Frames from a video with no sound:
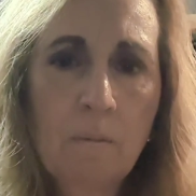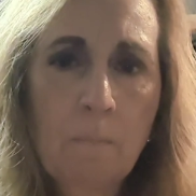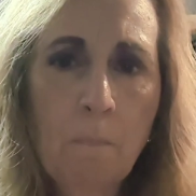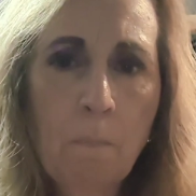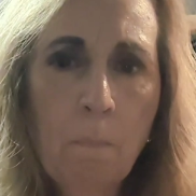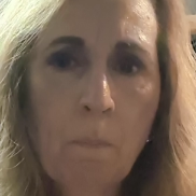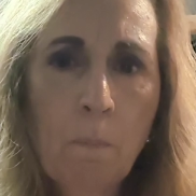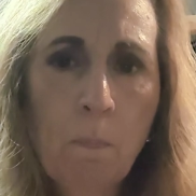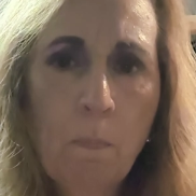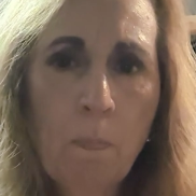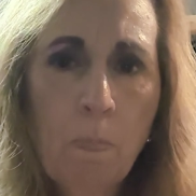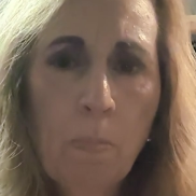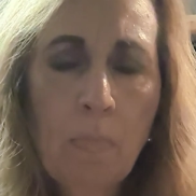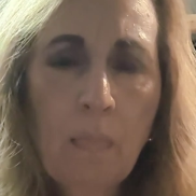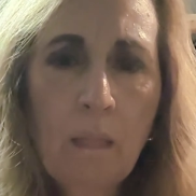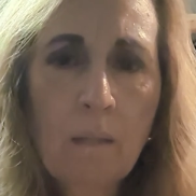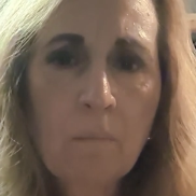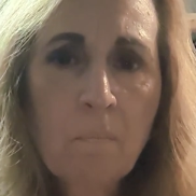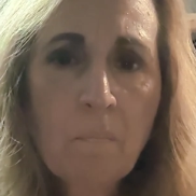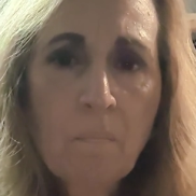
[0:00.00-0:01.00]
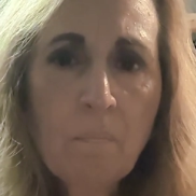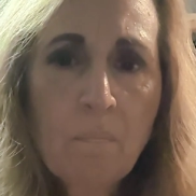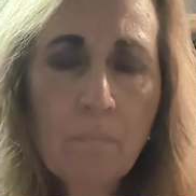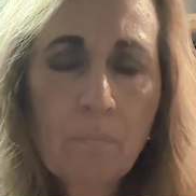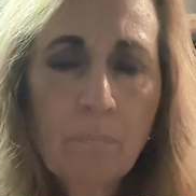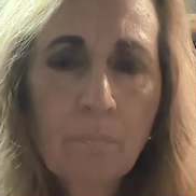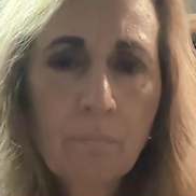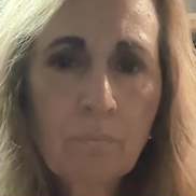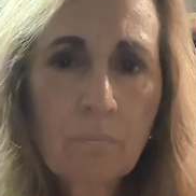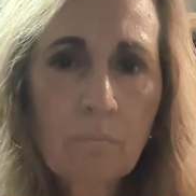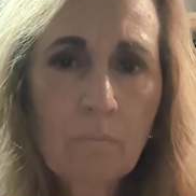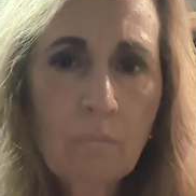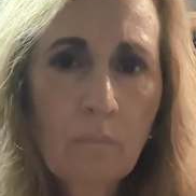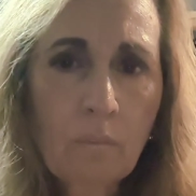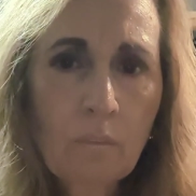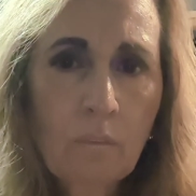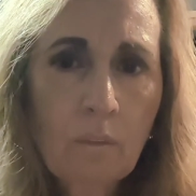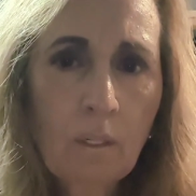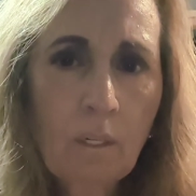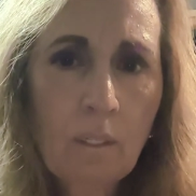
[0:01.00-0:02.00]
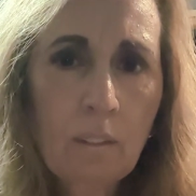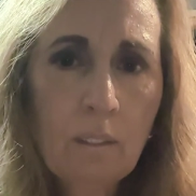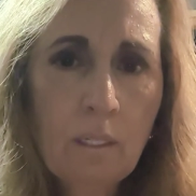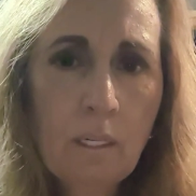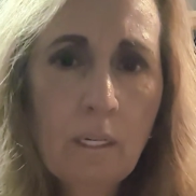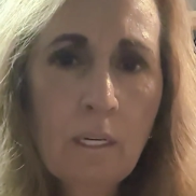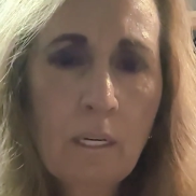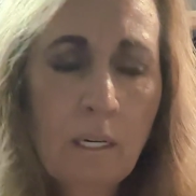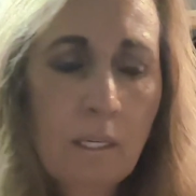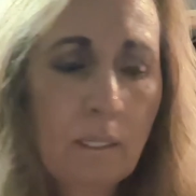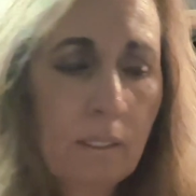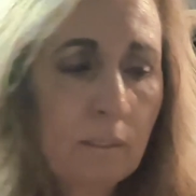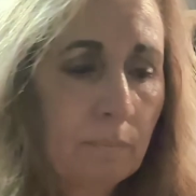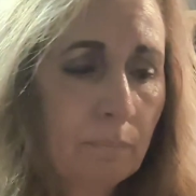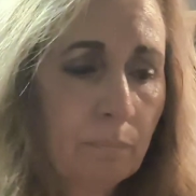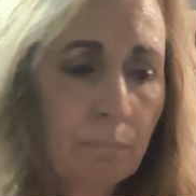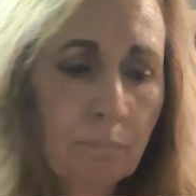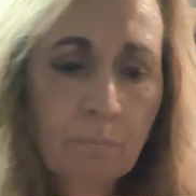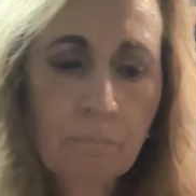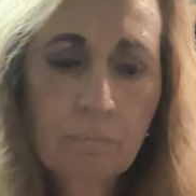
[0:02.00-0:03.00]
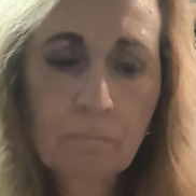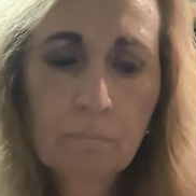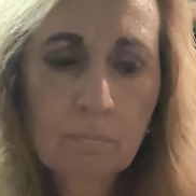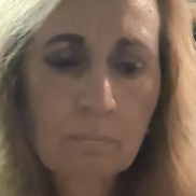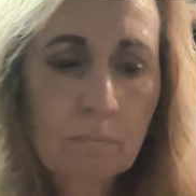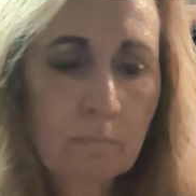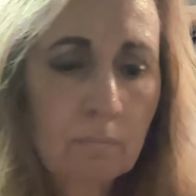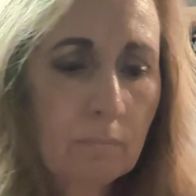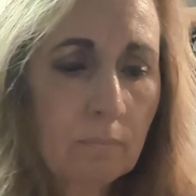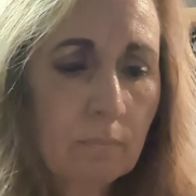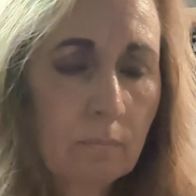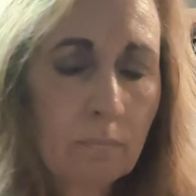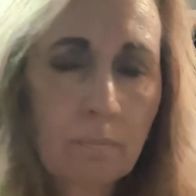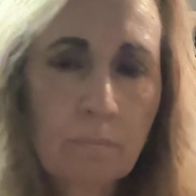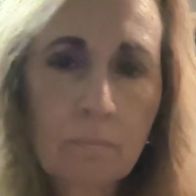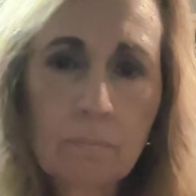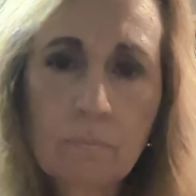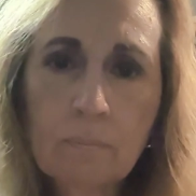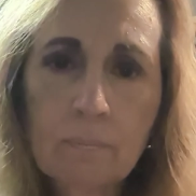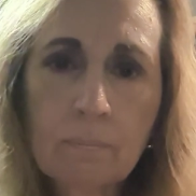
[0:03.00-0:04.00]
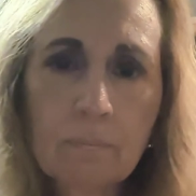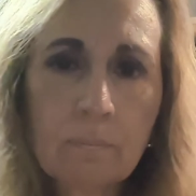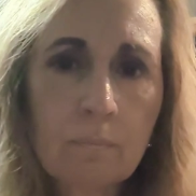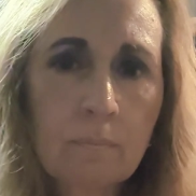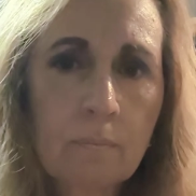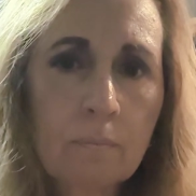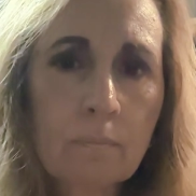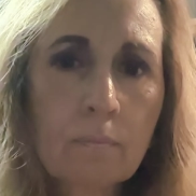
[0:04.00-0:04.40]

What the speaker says: (no one is talking)